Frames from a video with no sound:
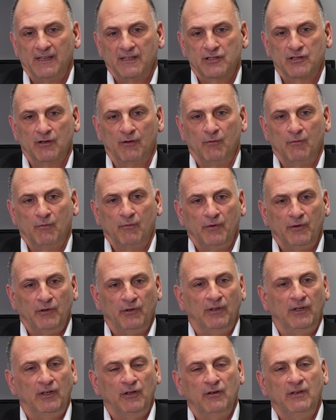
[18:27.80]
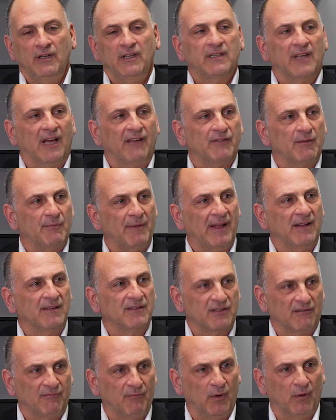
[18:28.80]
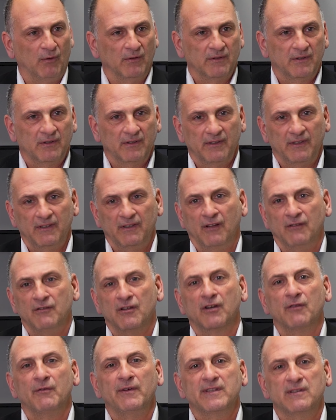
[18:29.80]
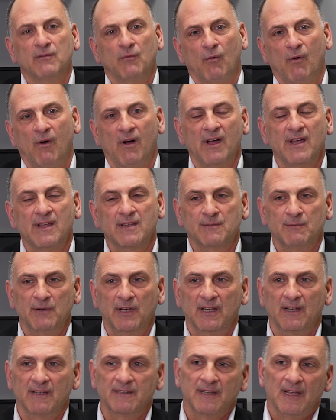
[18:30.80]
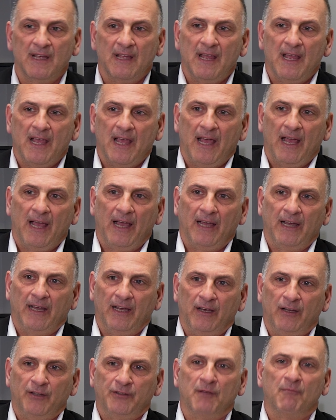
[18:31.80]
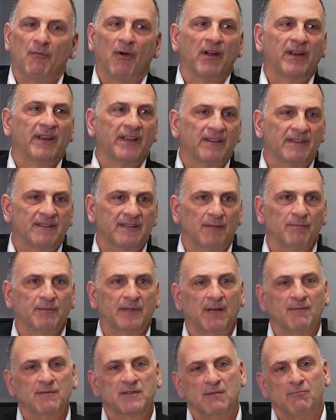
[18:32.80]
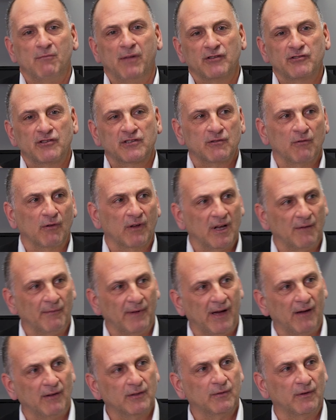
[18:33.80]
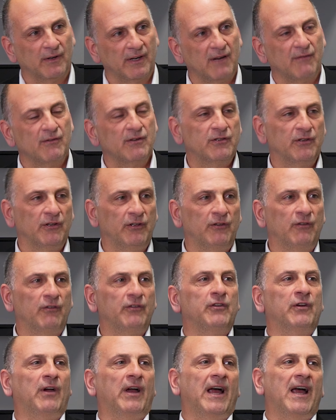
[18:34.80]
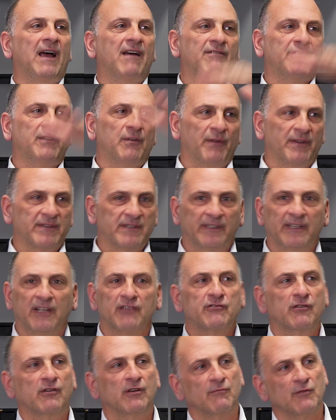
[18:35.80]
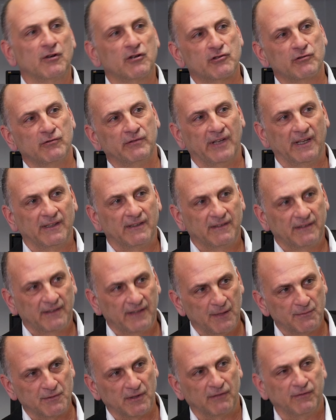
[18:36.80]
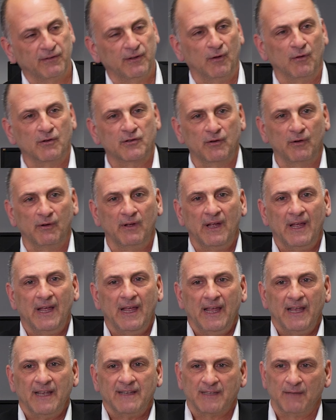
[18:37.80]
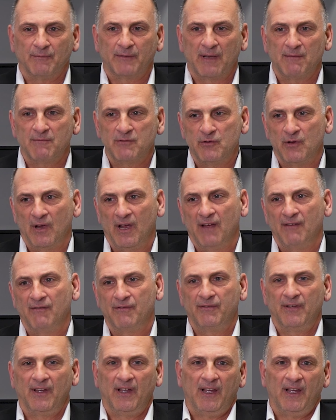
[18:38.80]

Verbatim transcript: So you, you need to have the balance of both. Another reason why is because uh, the market sometimes the budgets don't come out whatever so you know you have the residential commercial that keeps that flow so sometimes you have